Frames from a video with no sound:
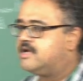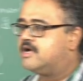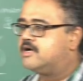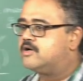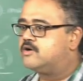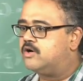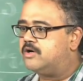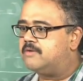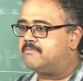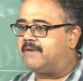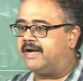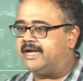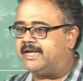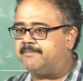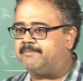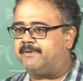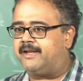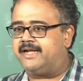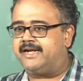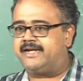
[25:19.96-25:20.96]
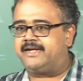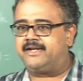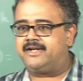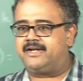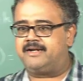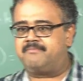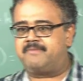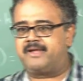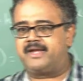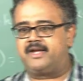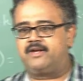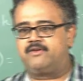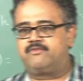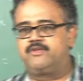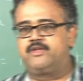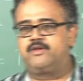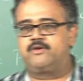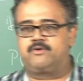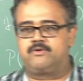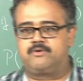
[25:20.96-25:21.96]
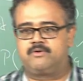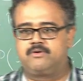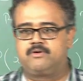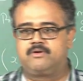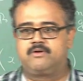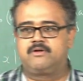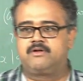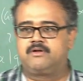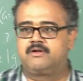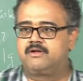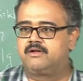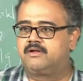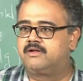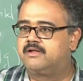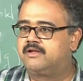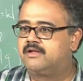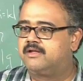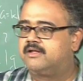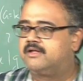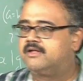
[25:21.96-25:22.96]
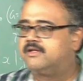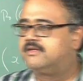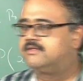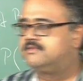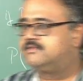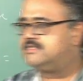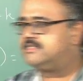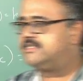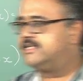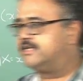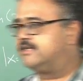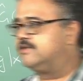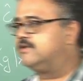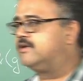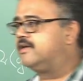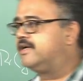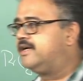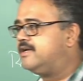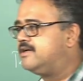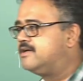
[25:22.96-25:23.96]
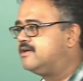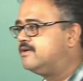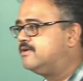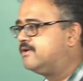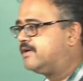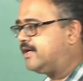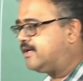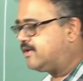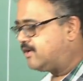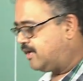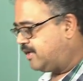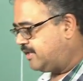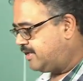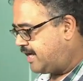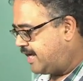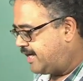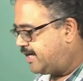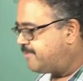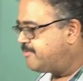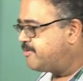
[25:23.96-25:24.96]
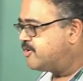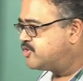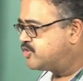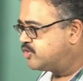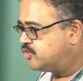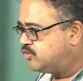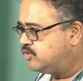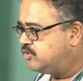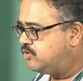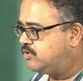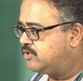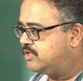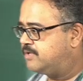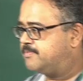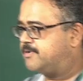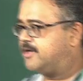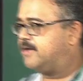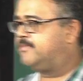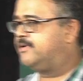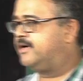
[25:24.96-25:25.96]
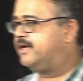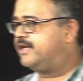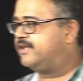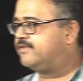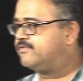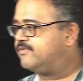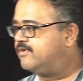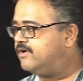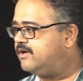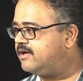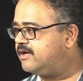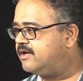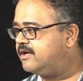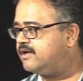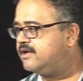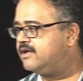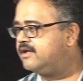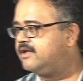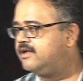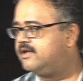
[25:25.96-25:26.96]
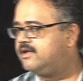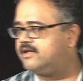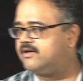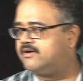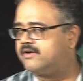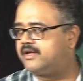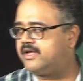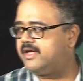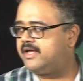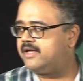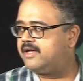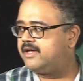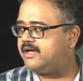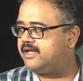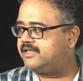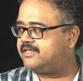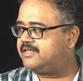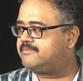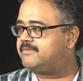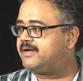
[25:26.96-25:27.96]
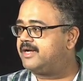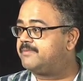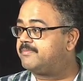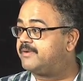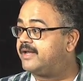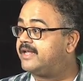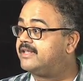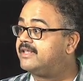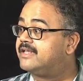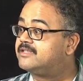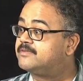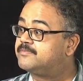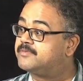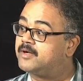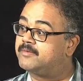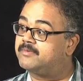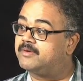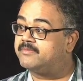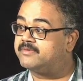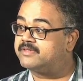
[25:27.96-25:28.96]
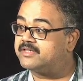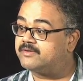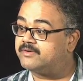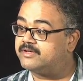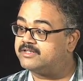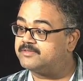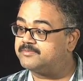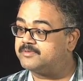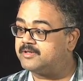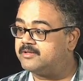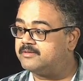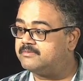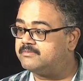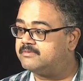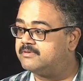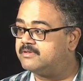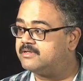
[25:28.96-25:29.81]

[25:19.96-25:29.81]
Don't multiply it in and make it 0. Just ignore it, look at all the attributes you do know the probabilities for, okay, and then multiply it. That is the problem with that. What is the problem?